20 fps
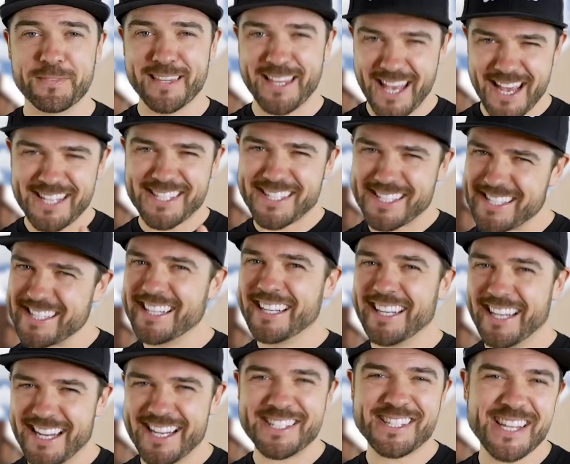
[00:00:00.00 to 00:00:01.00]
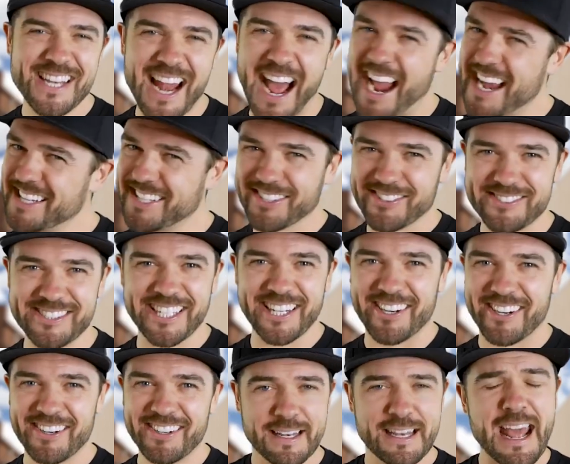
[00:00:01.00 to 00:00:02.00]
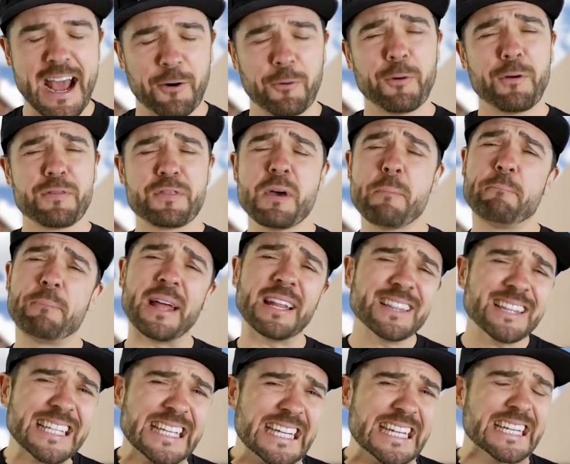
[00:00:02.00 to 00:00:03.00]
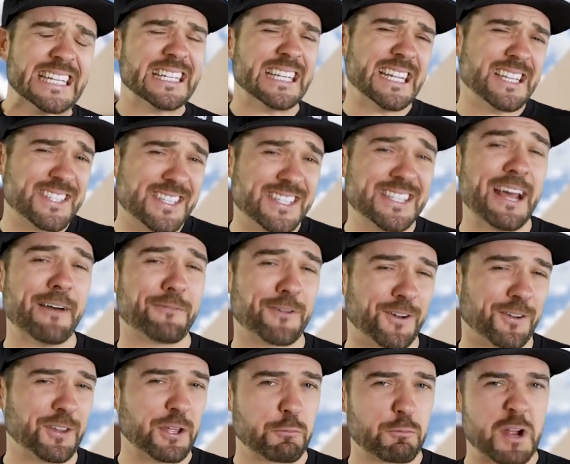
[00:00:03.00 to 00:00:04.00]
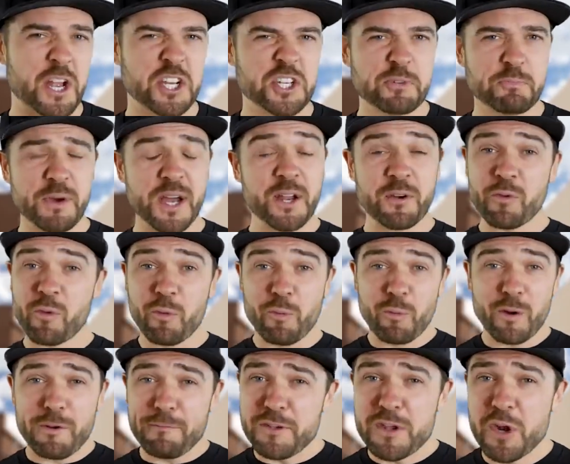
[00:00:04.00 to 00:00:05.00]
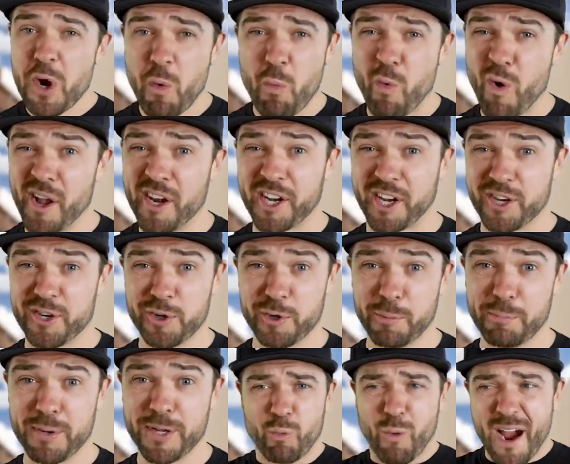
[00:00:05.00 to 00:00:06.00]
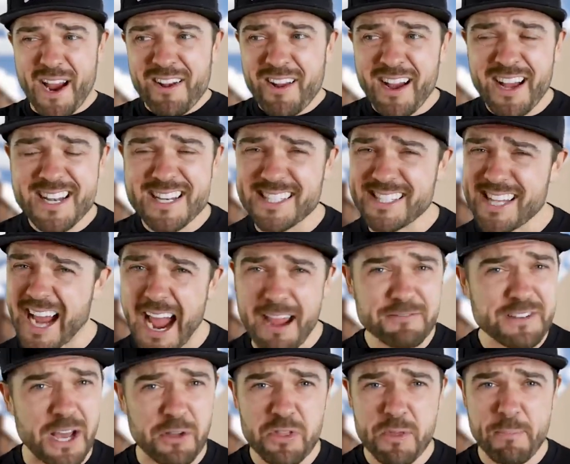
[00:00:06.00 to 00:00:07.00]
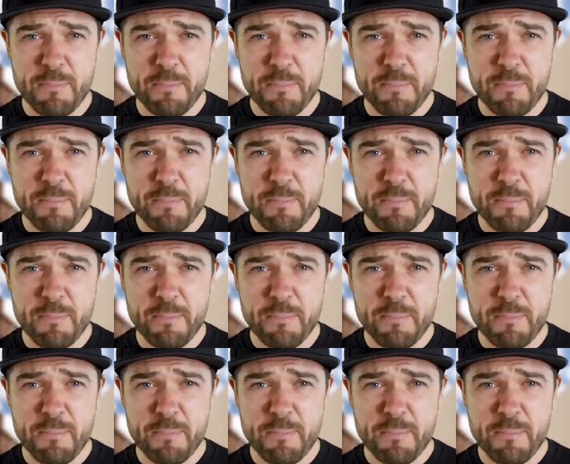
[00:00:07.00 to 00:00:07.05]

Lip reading: This is an ideal deal. Now, the Bentley is definitely rich, but what if you don't want a coupe? Why not dive down the